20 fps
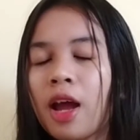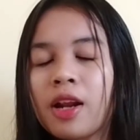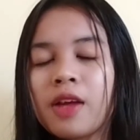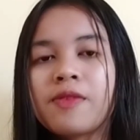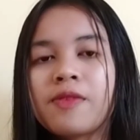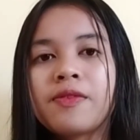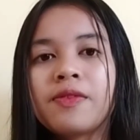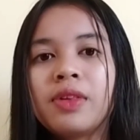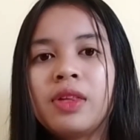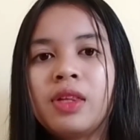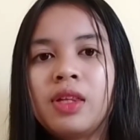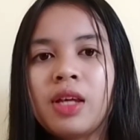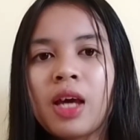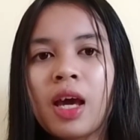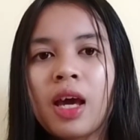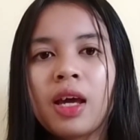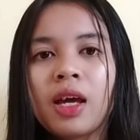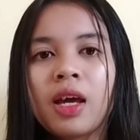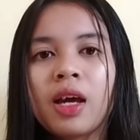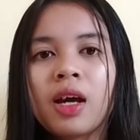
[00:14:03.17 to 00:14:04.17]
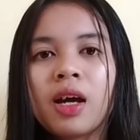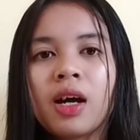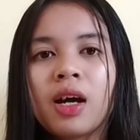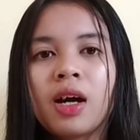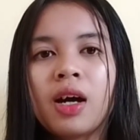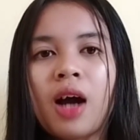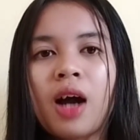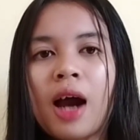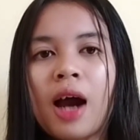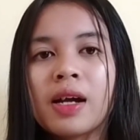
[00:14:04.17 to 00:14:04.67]
if they
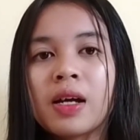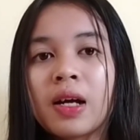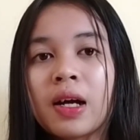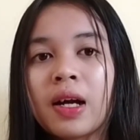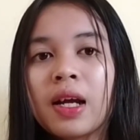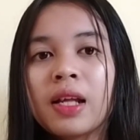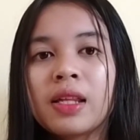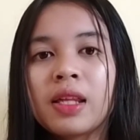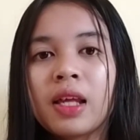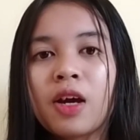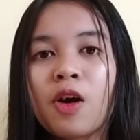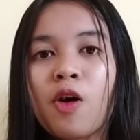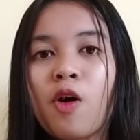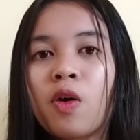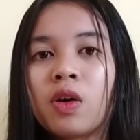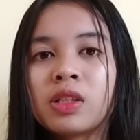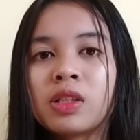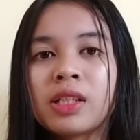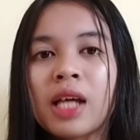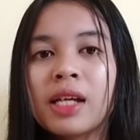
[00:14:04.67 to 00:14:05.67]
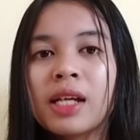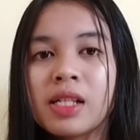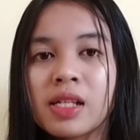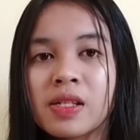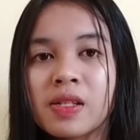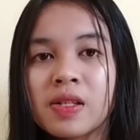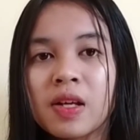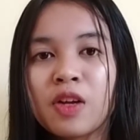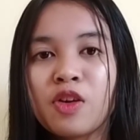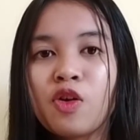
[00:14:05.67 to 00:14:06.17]
are critic or
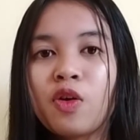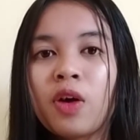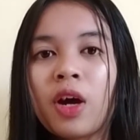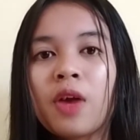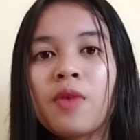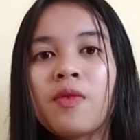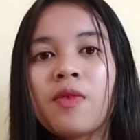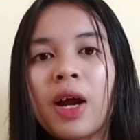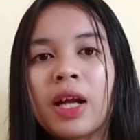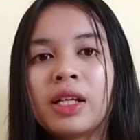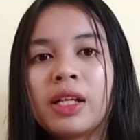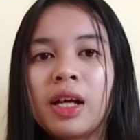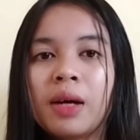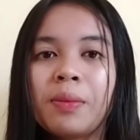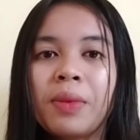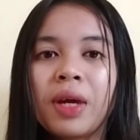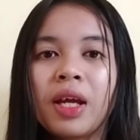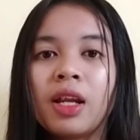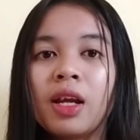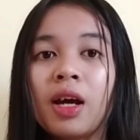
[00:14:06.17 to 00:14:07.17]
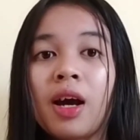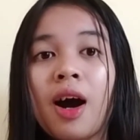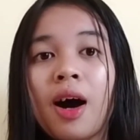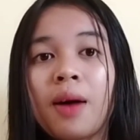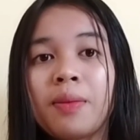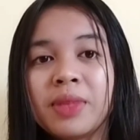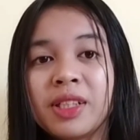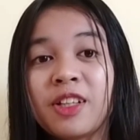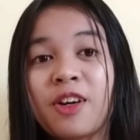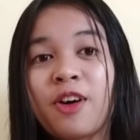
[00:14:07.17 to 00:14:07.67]
suggestion, you can write them in the
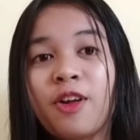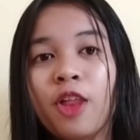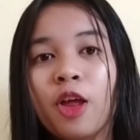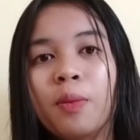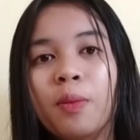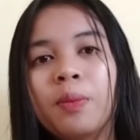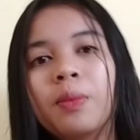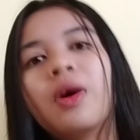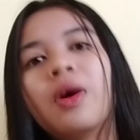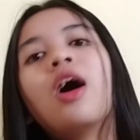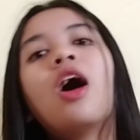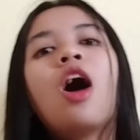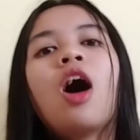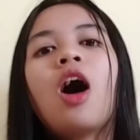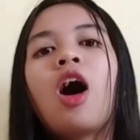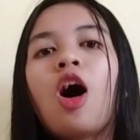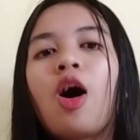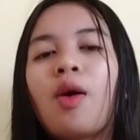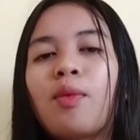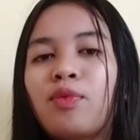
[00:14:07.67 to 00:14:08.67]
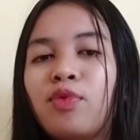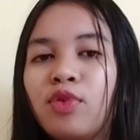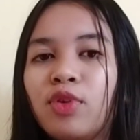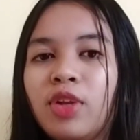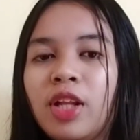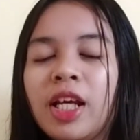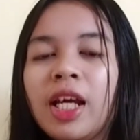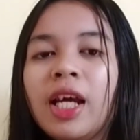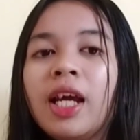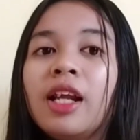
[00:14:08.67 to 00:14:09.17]
comment column.
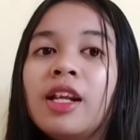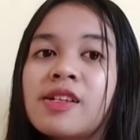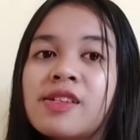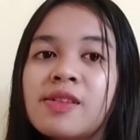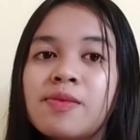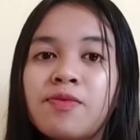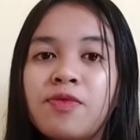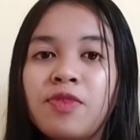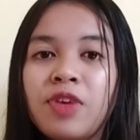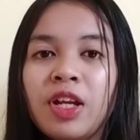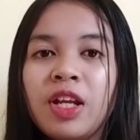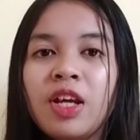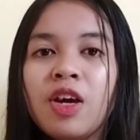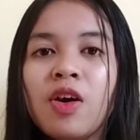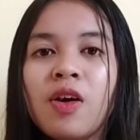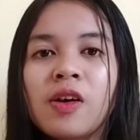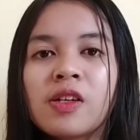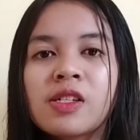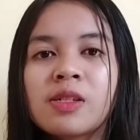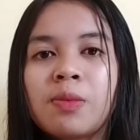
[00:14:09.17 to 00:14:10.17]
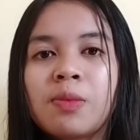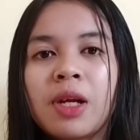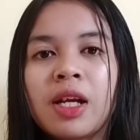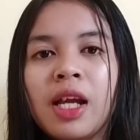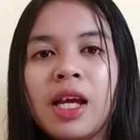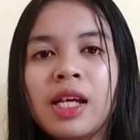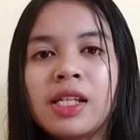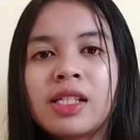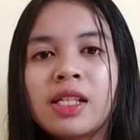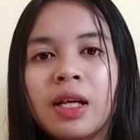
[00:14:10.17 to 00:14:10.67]
Hopefully, this video
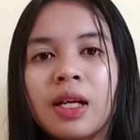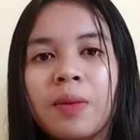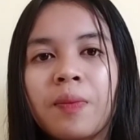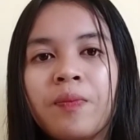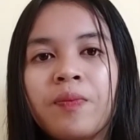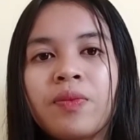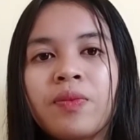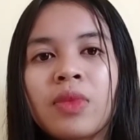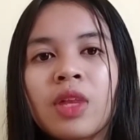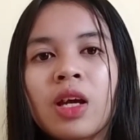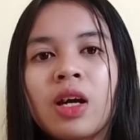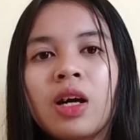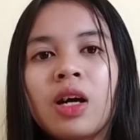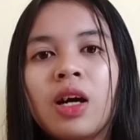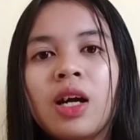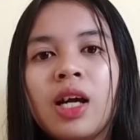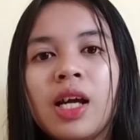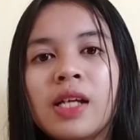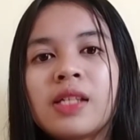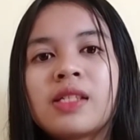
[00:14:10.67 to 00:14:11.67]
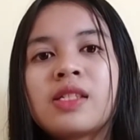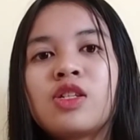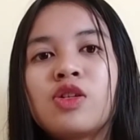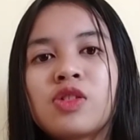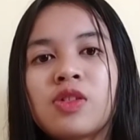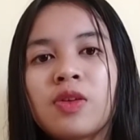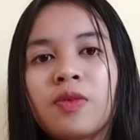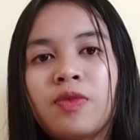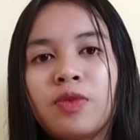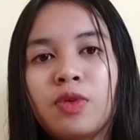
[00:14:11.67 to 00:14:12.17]
explanation is
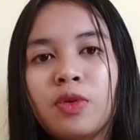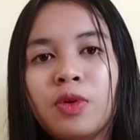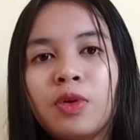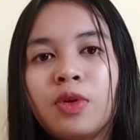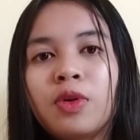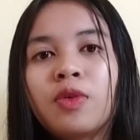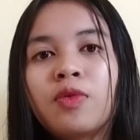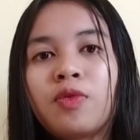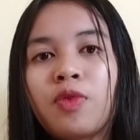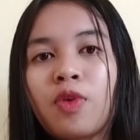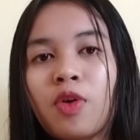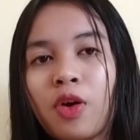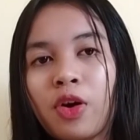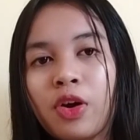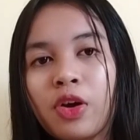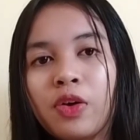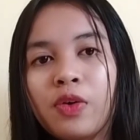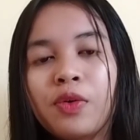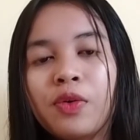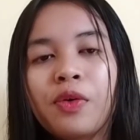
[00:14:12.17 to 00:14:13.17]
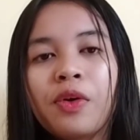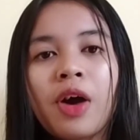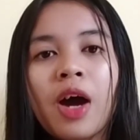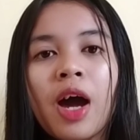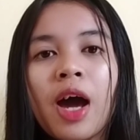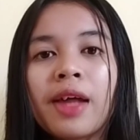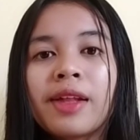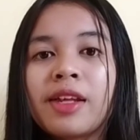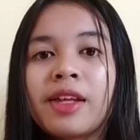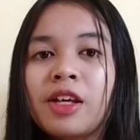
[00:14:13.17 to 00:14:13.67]
useful for you.
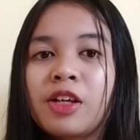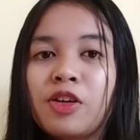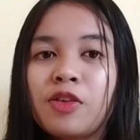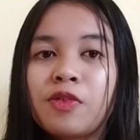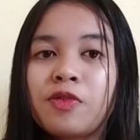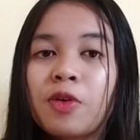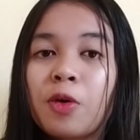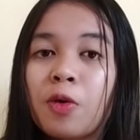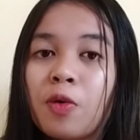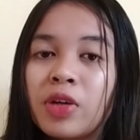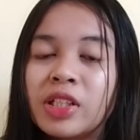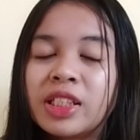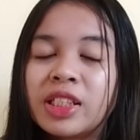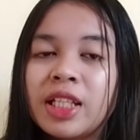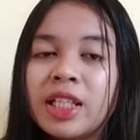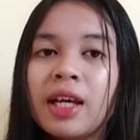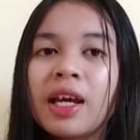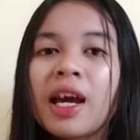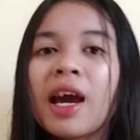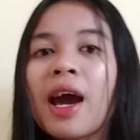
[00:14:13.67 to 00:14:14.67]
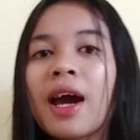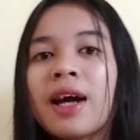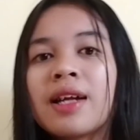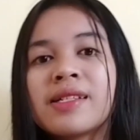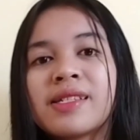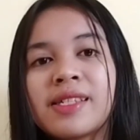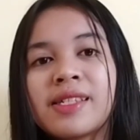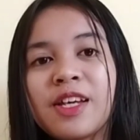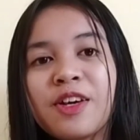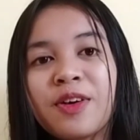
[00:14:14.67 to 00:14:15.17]
Thank you for watching and
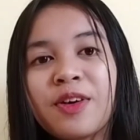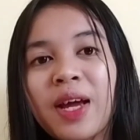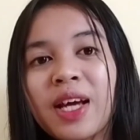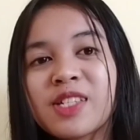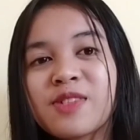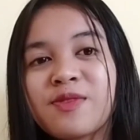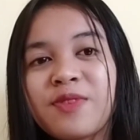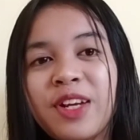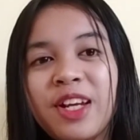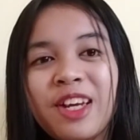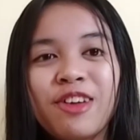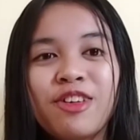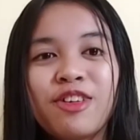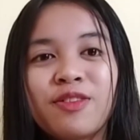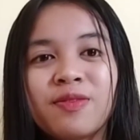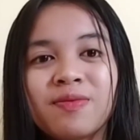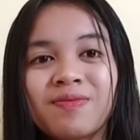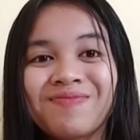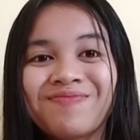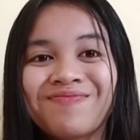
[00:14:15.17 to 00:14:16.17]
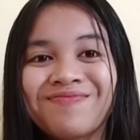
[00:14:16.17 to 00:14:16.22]
see you next video.